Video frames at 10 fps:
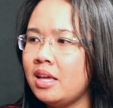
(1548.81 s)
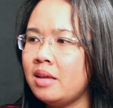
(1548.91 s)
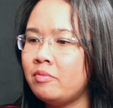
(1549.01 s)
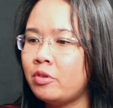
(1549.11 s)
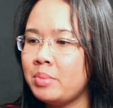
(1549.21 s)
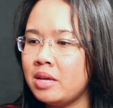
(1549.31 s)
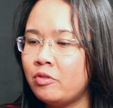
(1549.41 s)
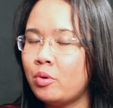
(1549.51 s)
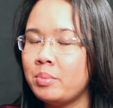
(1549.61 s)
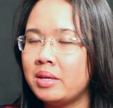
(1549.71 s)
And for
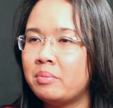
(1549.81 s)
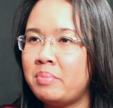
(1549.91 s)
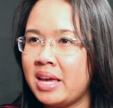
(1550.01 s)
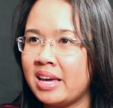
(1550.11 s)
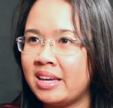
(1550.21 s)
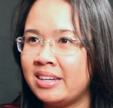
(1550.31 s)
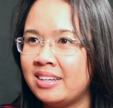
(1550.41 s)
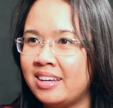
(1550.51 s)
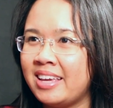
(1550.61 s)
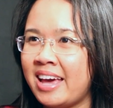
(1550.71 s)
me, forming the
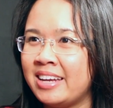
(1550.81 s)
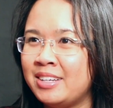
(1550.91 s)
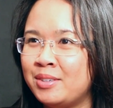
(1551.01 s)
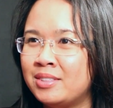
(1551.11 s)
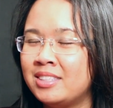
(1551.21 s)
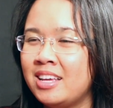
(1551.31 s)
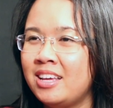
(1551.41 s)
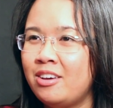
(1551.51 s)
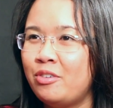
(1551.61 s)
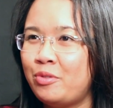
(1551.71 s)
band, again, it was
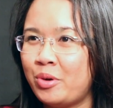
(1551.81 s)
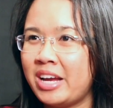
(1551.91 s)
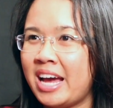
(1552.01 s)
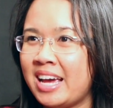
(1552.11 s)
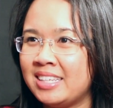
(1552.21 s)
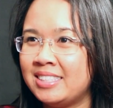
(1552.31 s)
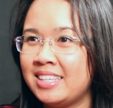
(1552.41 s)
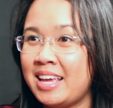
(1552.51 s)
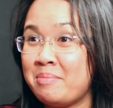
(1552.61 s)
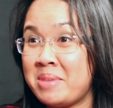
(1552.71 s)
4 guys
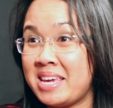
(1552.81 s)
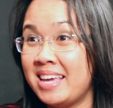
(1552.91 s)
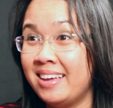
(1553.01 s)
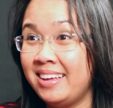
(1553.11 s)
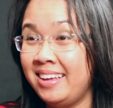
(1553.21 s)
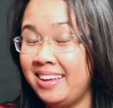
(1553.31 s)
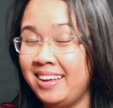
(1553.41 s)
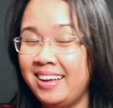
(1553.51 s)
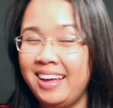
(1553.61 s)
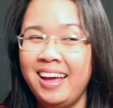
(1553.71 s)
and me.
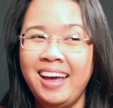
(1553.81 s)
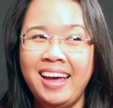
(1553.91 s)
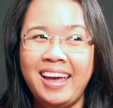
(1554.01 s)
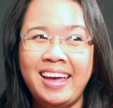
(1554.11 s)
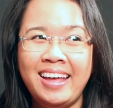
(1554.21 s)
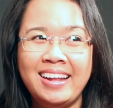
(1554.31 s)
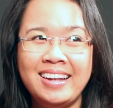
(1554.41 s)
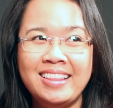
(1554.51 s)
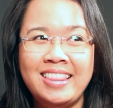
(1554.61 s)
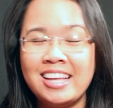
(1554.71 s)

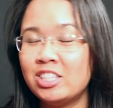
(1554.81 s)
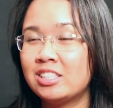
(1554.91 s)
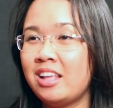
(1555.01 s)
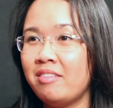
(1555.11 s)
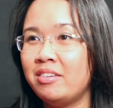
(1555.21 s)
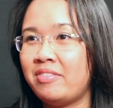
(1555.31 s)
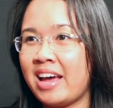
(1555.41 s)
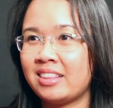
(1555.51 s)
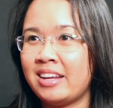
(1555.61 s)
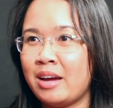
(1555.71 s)
And they just loved the
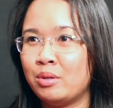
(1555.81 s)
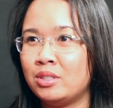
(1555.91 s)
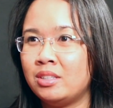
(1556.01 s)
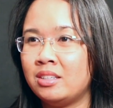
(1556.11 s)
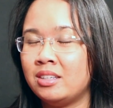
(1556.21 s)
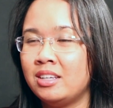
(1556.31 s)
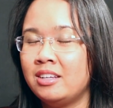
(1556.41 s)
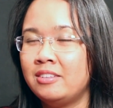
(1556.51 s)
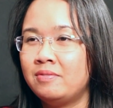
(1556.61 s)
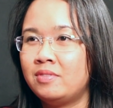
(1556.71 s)
fact that I was the
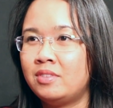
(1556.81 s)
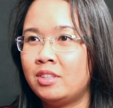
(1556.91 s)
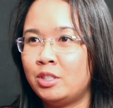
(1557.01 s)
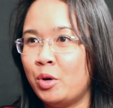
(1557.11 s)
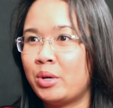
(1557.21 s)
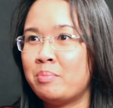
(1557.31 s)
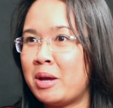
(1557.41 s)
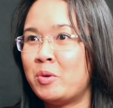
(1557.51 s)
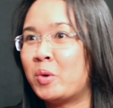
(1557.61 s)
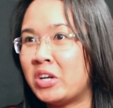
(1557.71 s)
token
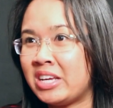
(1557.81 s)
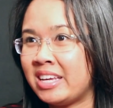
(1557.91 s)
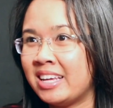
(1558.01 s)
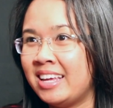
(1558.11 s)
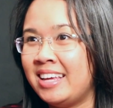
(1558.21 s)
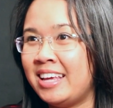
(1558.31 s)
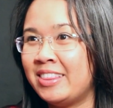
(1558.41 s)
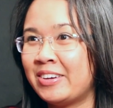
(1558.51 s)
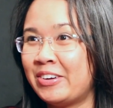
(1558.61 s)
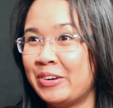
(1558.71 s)
minority
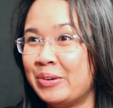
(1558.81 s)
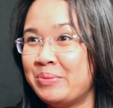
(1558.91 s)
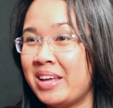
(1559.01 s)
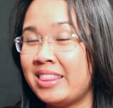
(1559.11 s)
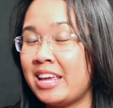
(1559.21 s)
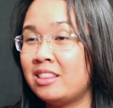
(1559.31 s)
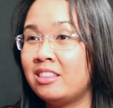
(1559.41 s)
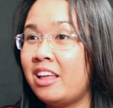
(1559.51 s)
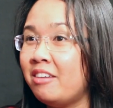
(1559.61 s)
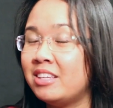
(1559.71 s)
in the group, and they
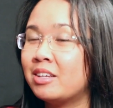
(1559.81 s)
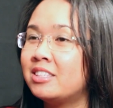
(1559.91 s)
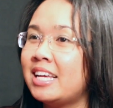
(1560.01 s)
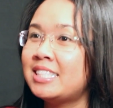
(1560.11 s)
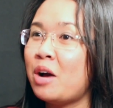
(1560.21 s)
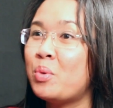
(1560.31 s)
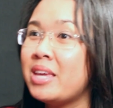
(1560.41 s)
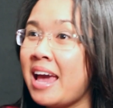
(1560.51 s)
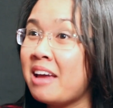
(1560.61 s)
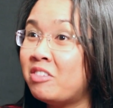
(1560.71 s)
loved it because that's how
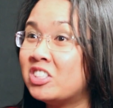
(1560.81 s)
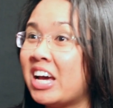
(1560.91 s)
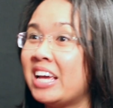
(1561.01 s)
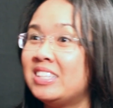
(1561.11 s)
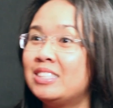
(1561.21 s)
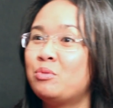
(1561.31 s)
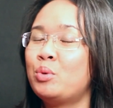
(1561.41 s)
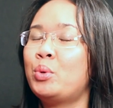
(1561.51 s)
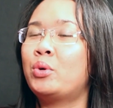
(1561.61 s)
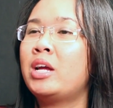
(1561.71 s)
we advertised
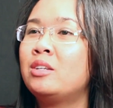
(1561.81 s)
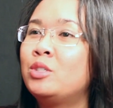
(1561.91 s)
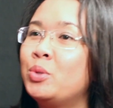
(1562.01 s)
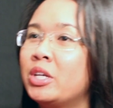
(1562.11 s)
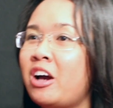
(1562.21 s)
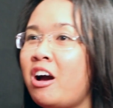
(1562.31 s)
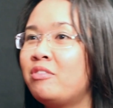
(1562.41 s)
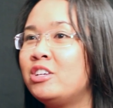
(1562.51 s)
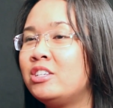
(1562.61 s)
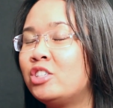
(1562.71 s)
when we were doing
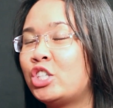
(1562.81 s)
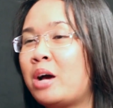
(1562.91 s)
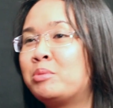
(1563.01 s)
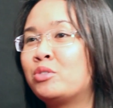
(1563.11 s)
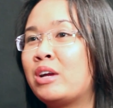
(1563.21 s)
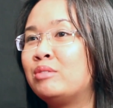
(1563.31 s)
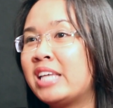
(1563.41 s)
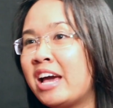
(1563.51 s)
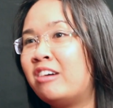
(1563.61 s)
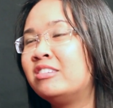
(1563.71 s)
coffee shops around
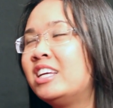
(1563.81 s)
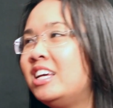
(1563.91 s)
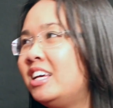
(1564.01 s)
town.